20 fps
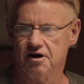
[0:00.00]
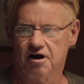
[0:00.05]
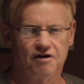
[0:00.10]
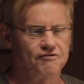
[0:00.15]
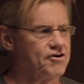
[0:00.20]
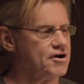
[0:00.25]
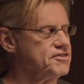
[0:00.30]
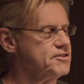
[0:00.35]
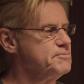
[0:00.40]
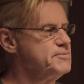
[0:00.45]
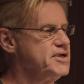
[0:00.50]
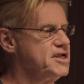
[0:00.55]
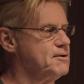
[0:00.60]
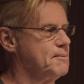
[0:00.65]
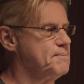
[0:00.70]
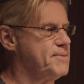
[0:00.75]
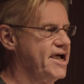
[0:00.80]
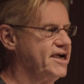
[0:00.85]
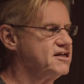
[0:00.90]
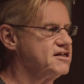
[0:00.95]

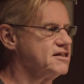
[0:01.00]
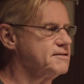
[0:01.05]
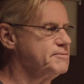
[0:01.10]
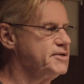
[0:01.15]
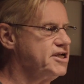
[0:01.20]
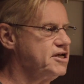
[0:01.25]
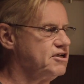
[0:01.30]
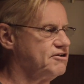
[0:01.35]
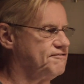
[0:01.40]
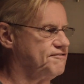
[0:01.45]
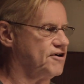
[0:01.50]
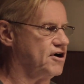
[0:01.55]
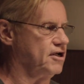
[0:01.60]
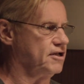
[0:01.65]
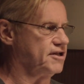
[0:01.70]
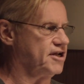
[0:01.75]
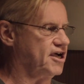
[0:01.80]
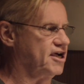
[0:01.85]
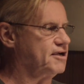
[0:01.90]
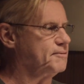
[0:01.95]
I'm back to the media
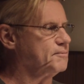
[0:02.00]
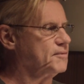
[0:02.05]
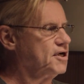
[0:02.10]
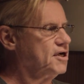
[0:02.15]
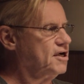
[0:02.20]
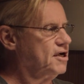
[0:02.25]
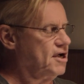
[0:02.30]
file name.